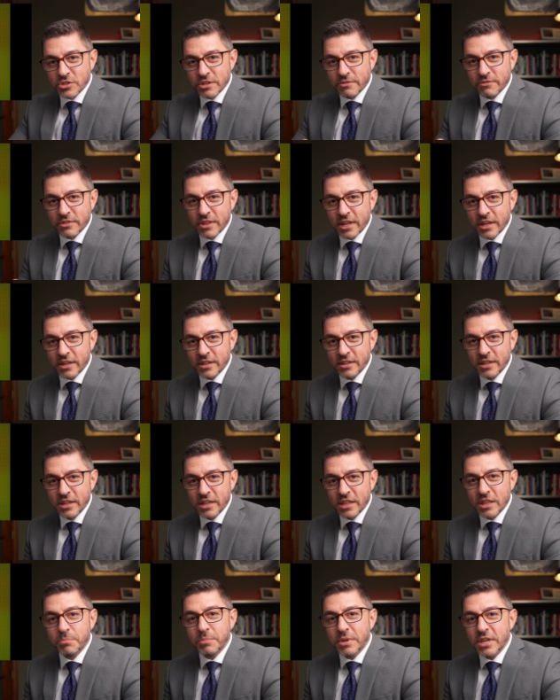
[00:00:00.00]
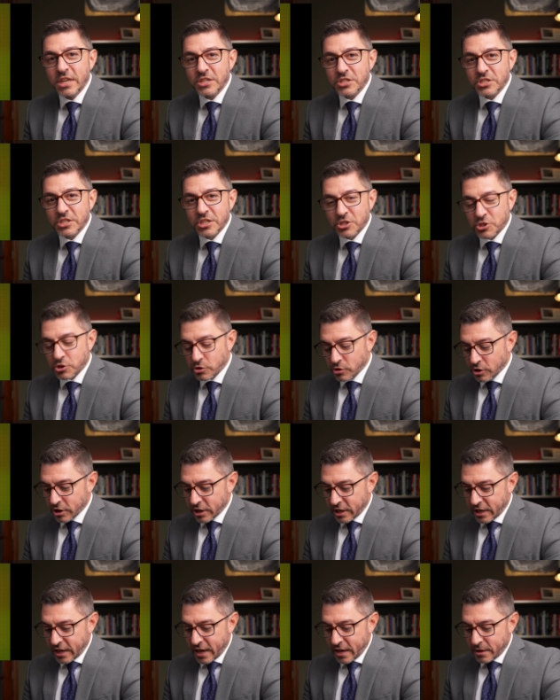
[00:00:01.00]
of the the piece that you're
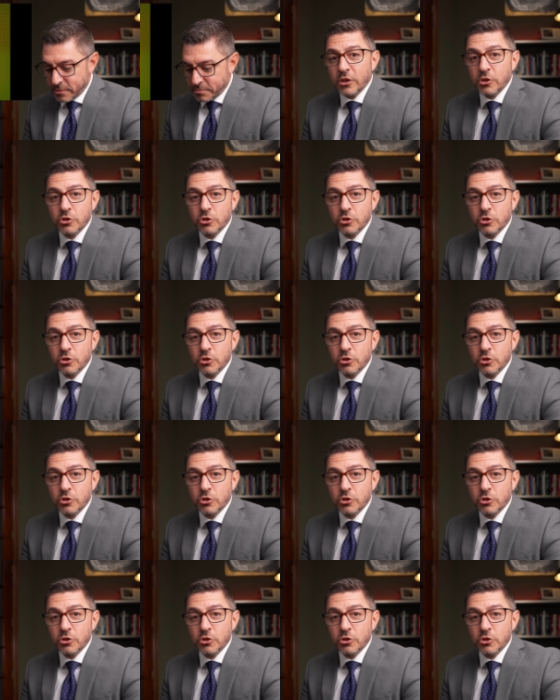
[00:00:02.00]
looking at.